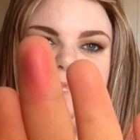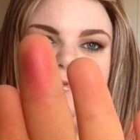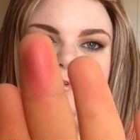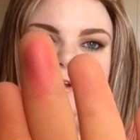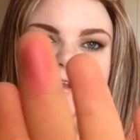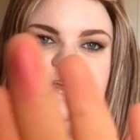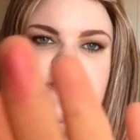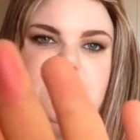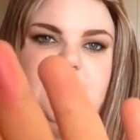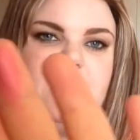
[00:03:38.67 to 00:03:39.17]

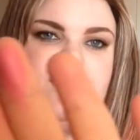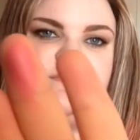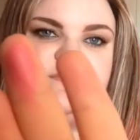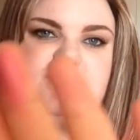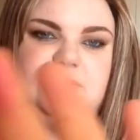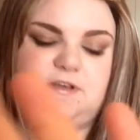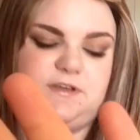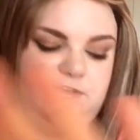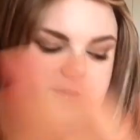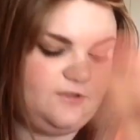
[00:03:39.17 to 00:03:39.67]
pretty. I was
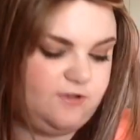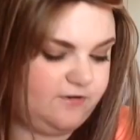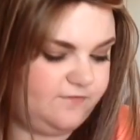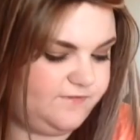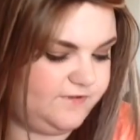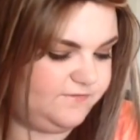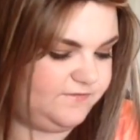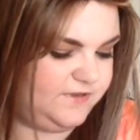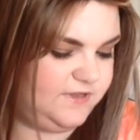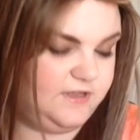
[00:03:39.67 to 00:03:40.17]
like, a dollar
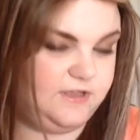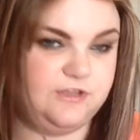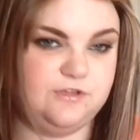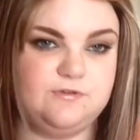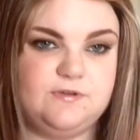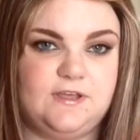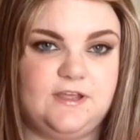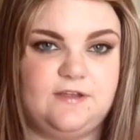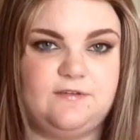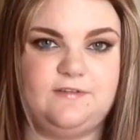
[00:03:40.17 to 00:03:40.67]
fifty, you
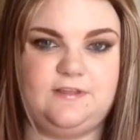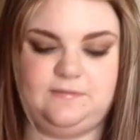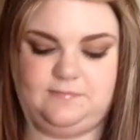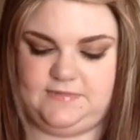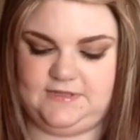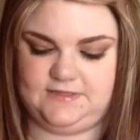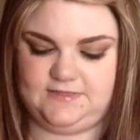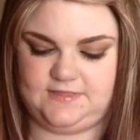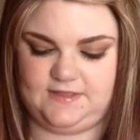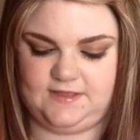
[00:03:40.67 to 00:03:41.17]
can't really
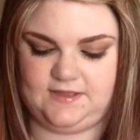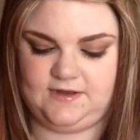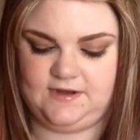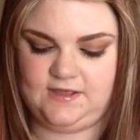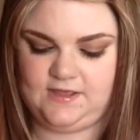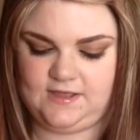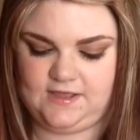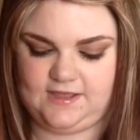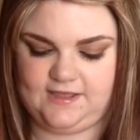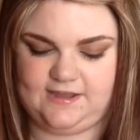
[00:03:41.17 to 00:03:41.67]
beat that.
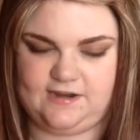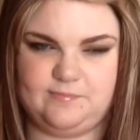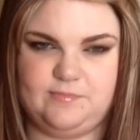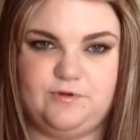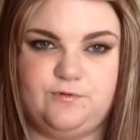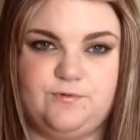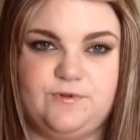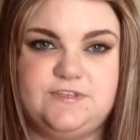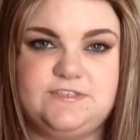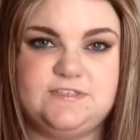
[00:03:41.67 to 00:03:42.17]
And I've
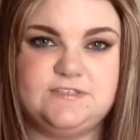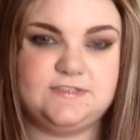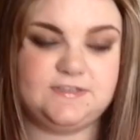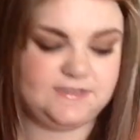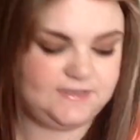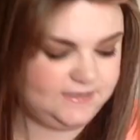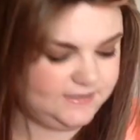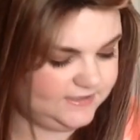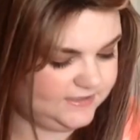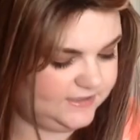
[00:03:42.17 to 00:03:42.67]
been
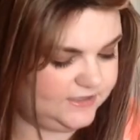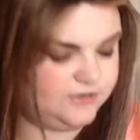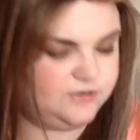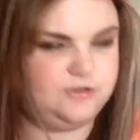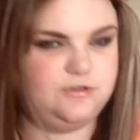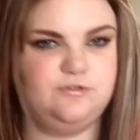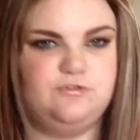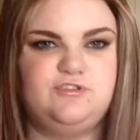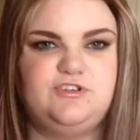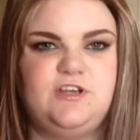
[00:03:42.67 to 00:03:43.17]
recently
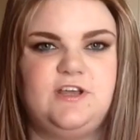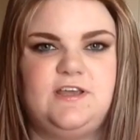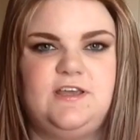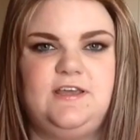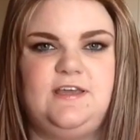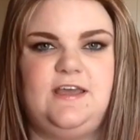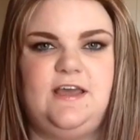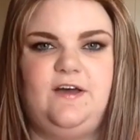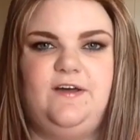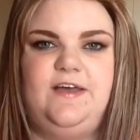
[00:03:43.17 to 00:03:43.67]
into
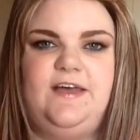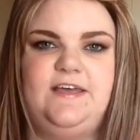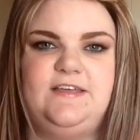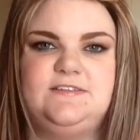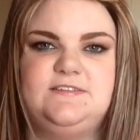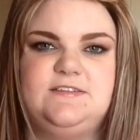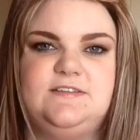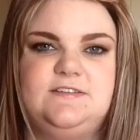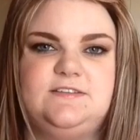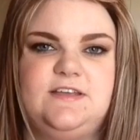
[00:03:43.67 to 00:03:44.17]
checking out
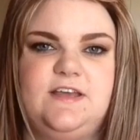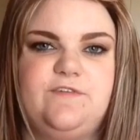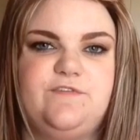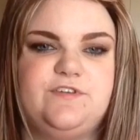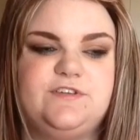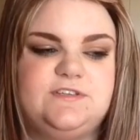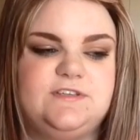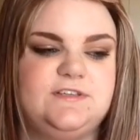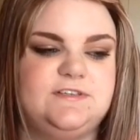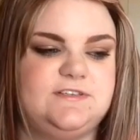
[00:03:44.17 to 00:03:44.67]
Essence ever
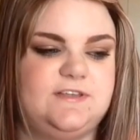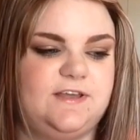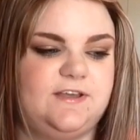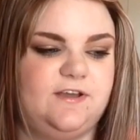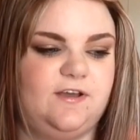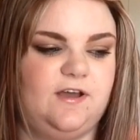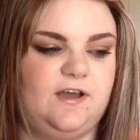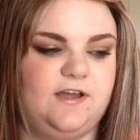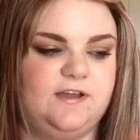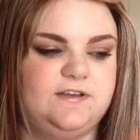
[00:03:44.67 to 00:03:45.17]
since I
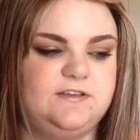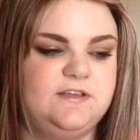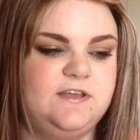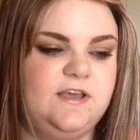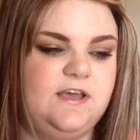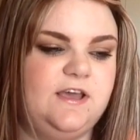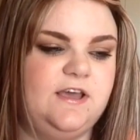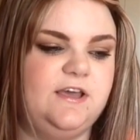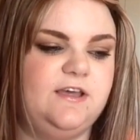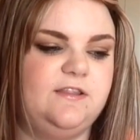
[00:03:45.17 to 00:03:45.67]
got
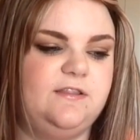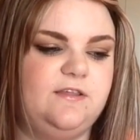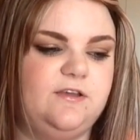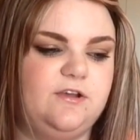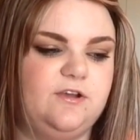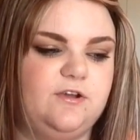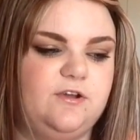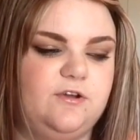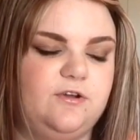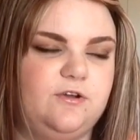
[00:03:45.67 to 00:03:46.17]

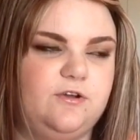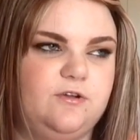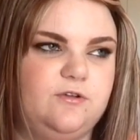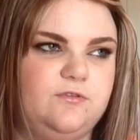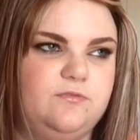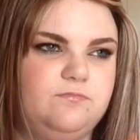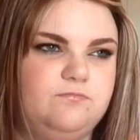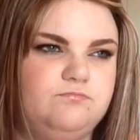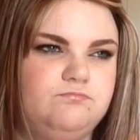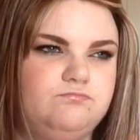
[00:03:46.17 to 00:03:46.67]
their
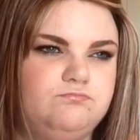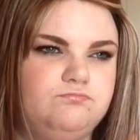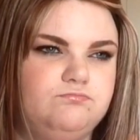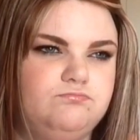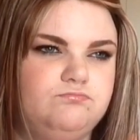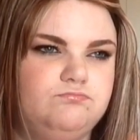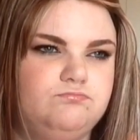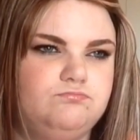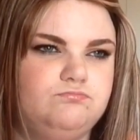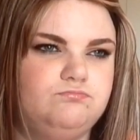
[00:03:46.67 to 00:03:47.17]

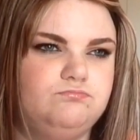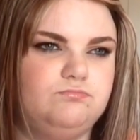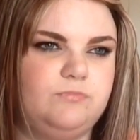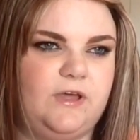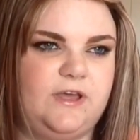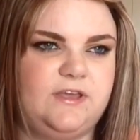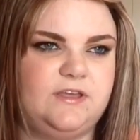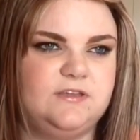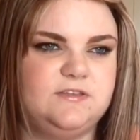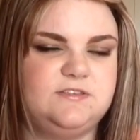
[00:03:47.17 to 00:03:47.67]

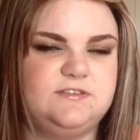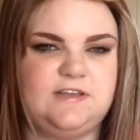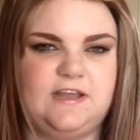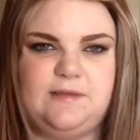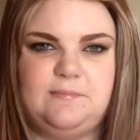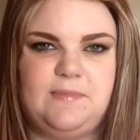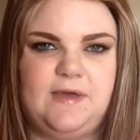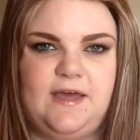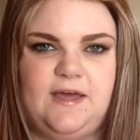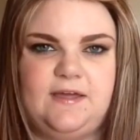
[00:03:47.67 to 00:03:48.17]
like
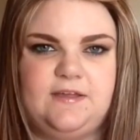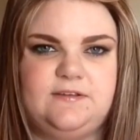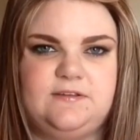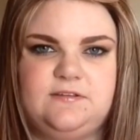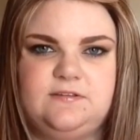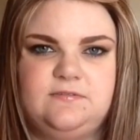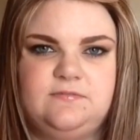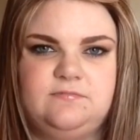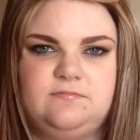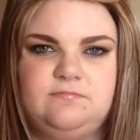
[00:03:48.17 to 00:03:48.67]
stay
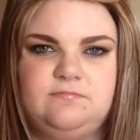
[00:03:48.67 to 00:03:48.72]
matte